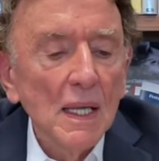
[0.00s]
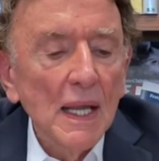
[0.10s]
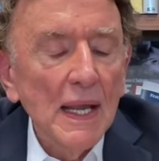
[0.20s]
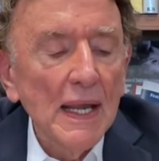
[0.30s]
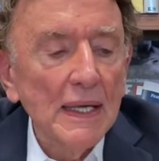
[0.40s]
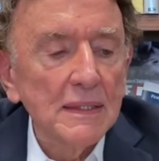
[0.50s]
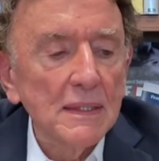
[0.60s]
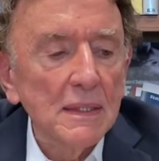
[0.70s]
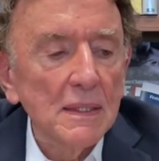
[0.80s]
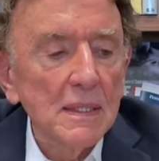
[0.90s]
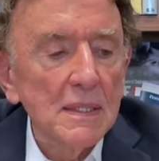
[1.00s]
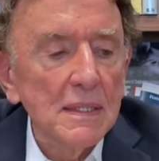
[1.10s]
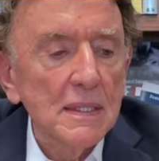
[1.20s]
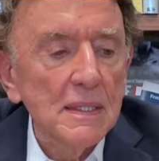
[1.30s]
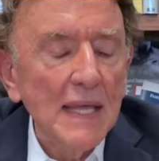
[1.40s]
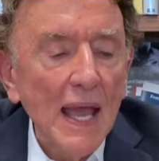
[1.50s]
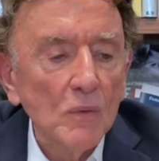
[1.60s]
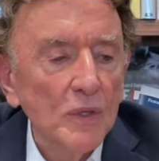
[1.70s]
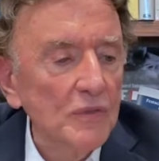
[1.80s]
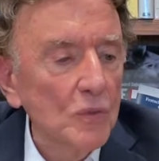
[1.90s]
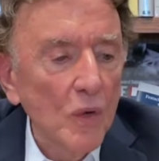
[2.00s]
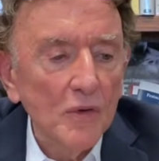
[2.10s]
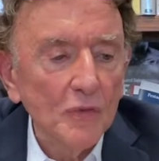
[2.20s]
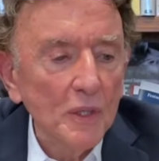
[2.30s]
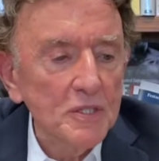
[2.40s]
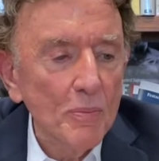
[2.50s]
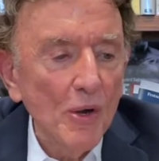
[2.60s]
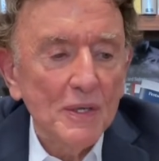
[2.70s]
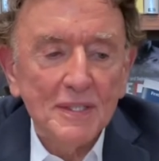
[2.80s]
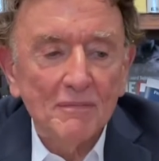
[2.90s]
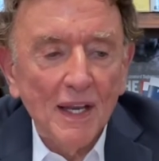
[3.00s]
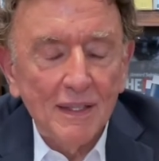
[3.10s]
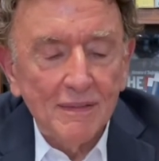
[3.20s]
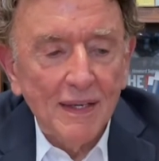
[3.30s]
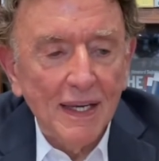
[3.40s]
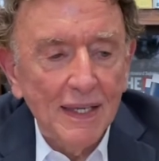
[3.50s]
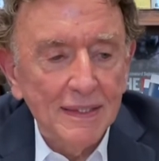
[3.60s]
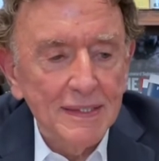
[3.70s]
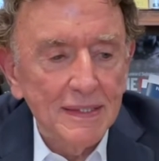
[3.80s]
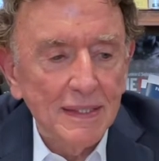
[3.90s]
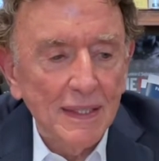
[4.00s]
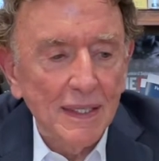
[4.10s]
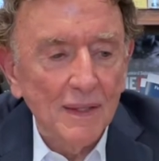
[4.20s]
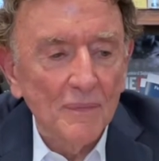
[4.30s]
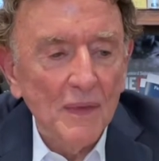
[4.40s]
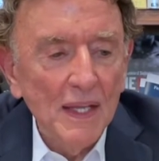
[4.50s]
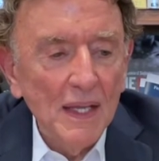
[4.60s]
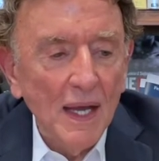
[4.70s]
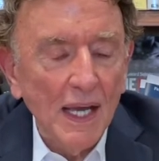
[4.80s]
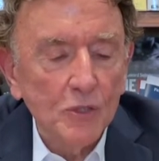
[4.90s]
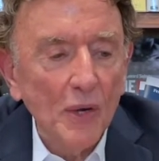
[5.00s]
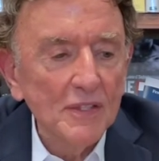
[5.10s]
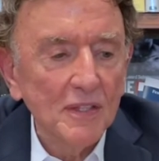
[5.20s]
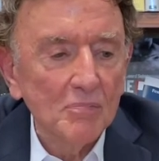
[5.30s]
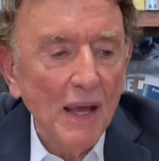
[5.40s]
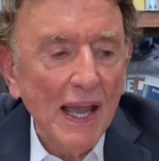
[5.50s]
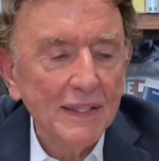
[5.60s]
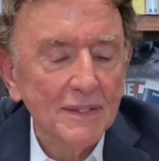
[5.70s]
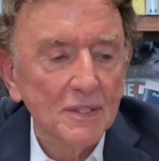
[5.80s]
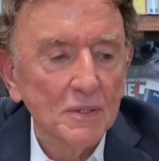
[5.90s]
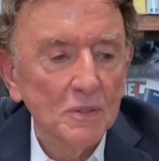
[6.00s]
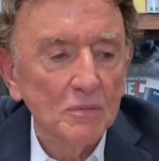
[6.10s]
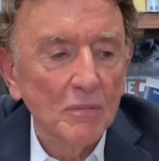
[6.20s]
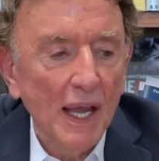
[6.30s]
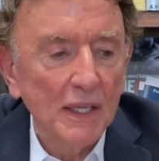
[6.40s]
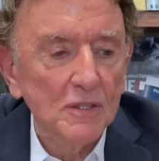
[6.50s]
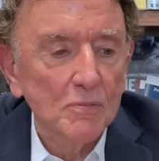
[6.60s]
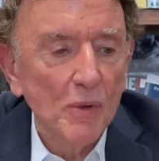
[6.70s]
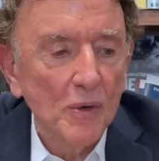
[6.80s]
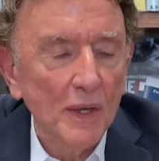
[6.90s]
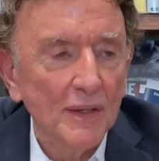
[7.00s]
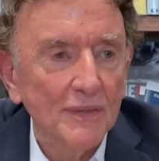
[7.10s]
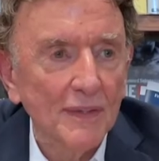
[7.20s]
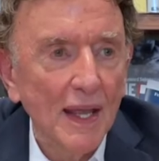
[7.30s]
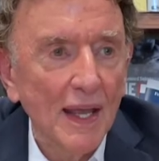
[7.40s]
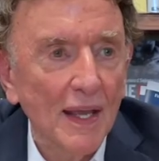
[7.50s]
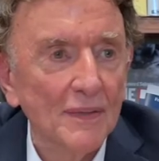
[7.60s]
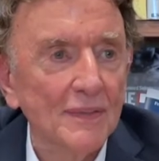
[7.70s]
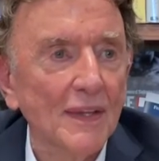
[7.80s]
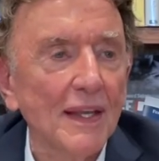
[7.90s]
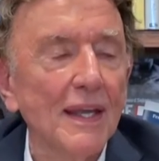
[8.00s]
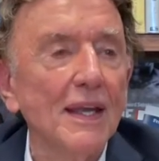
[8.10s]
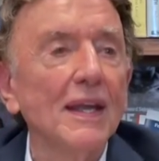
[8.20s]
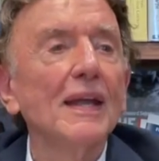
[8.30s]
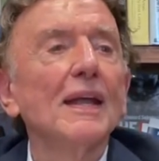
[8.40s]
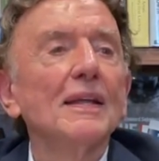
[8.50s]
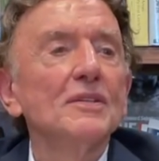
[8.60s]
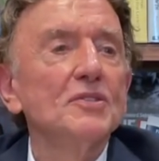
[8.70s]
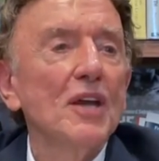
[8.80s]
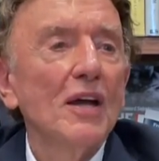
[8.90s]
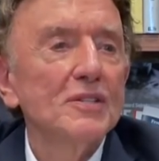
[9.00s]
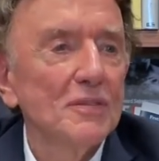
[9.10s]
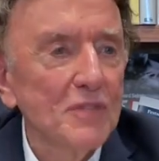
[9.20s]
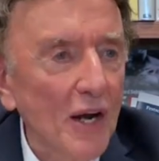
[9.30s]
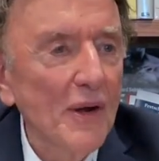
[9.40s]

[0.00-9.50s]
And that was a wonderful experience, and, and, and um, I trace it back to my experience as a judge of dairy